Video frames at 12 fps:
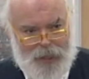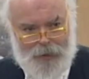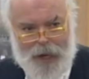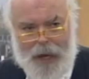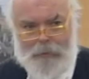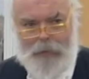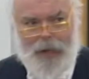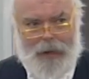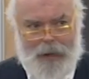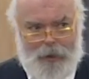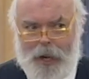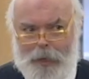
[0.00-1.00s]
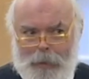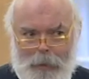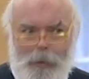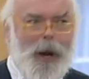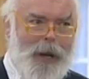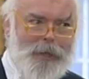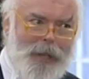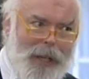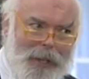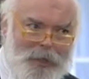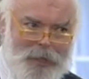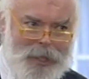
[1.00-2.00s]
uh, you know, I'm incredibly proud of the
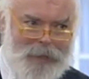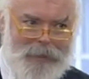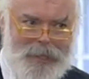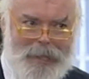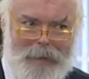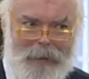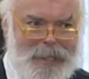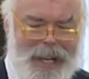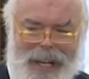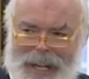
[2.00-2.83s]
house service, I must say,